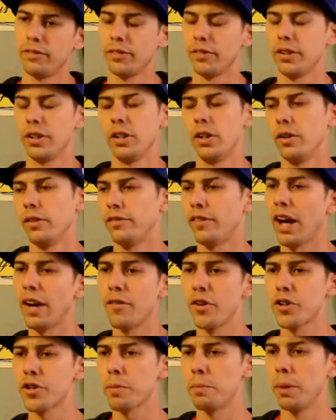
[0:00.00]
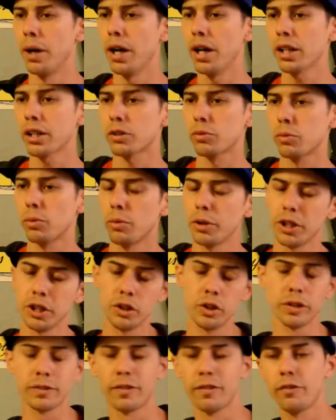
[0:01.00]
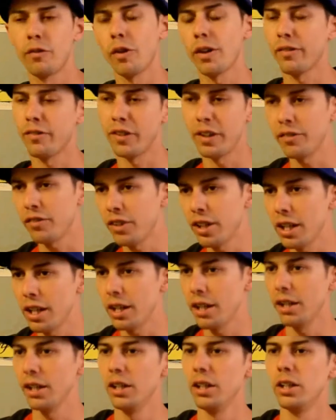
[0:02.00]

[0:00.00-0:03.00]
you know, 500 bucks? Well, will you do it for 450?